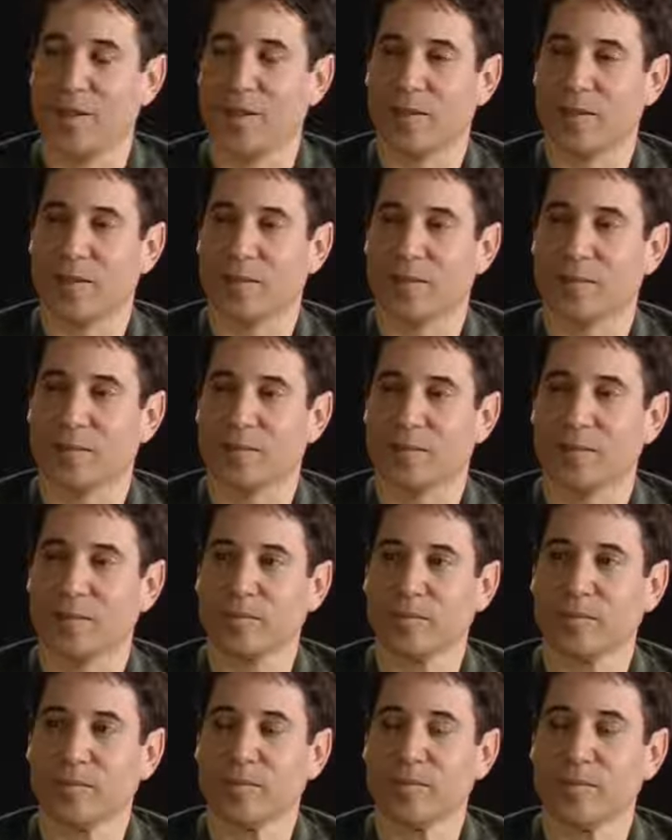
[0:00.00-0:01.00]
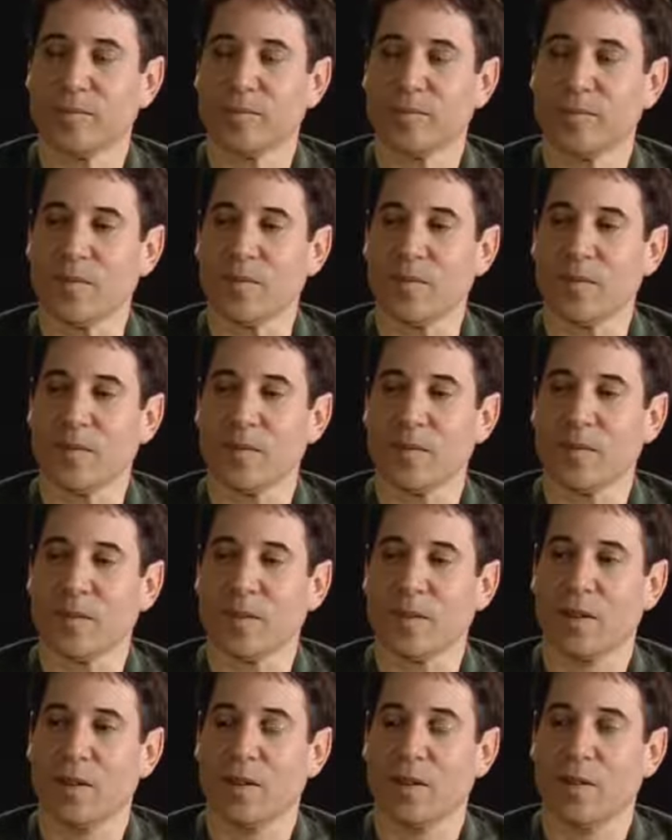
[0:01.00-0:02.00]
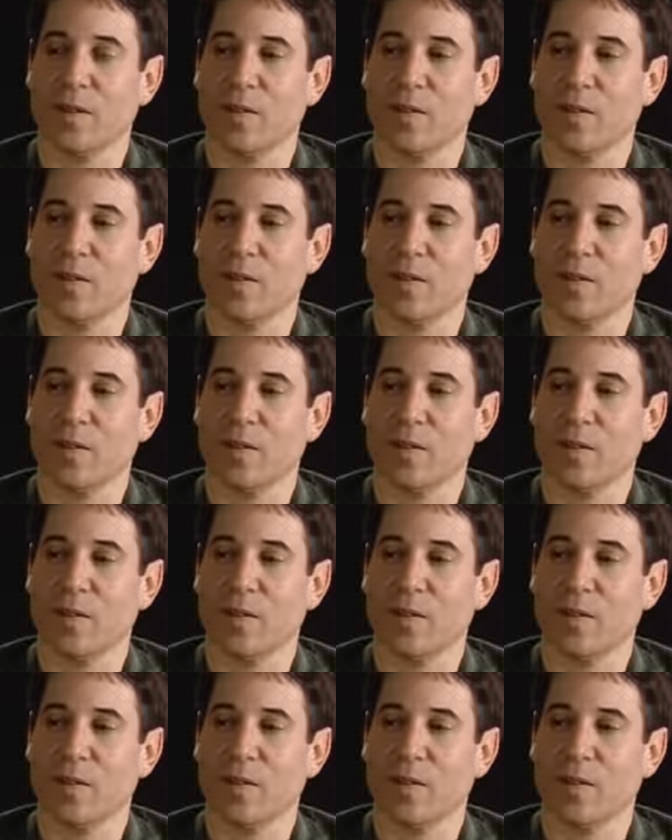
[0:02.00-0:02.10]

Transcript: [no speech]